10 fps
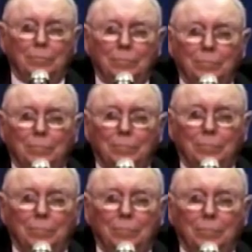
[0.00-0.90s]

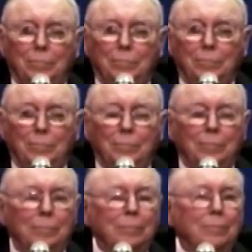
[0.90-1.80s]

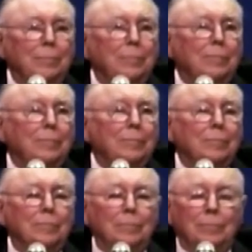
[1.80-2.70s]

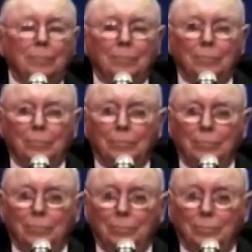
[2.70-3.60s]

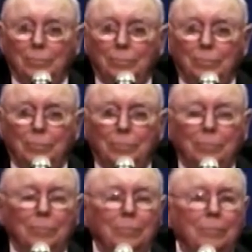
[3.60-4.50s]

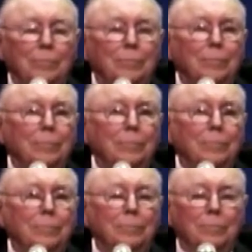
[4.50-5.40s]

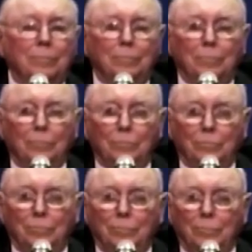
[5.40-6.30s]

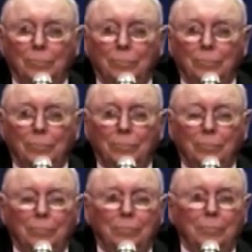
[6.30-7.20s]

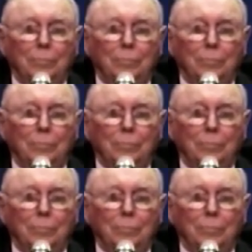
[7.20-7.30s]
No words are spoken by the person on screen.